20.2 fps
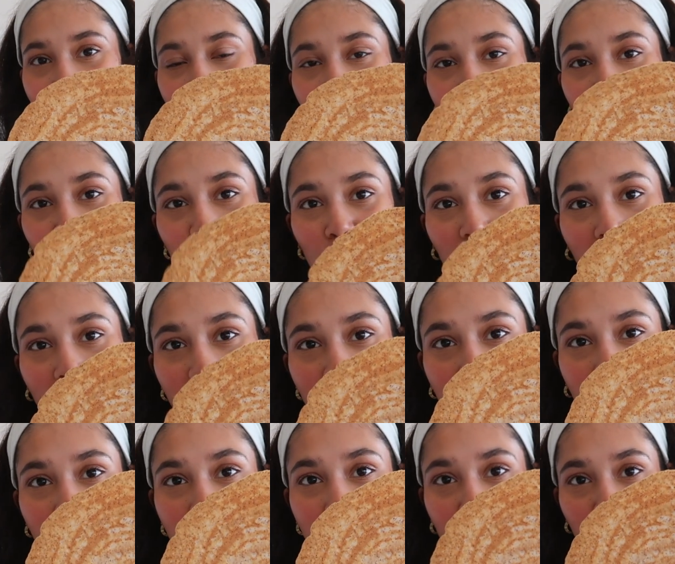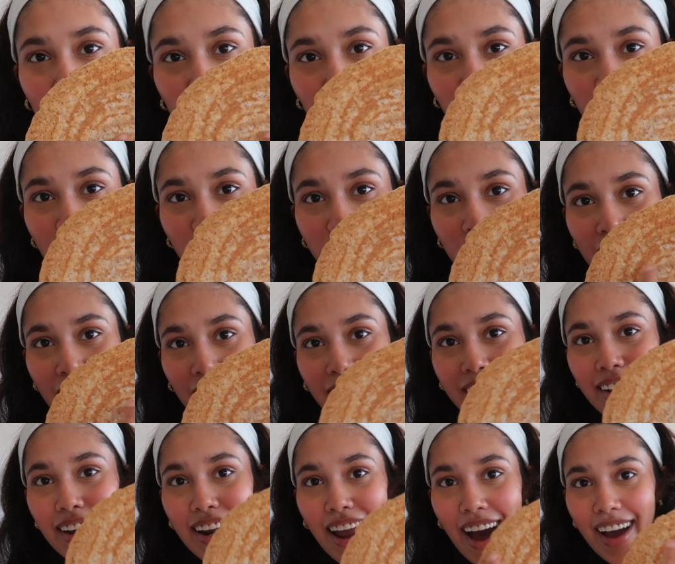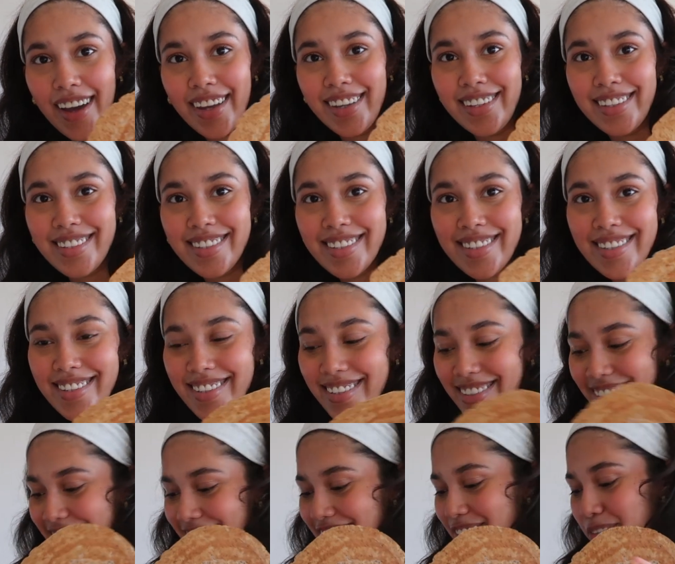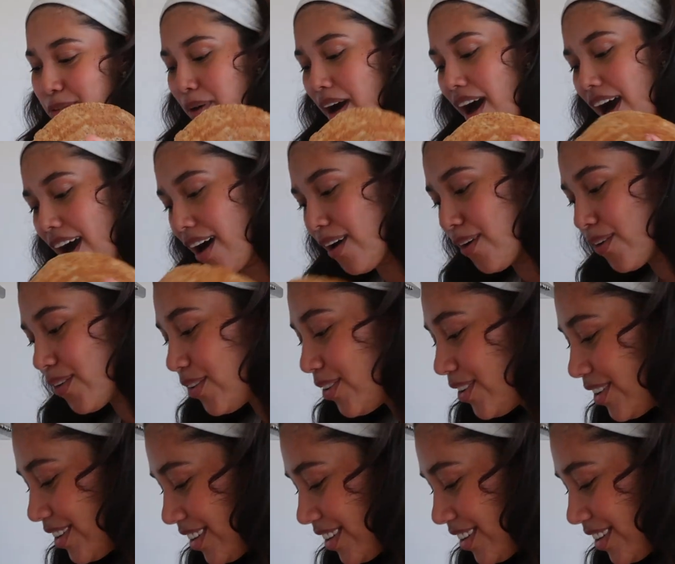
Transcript: And look at the like the lines. Wow.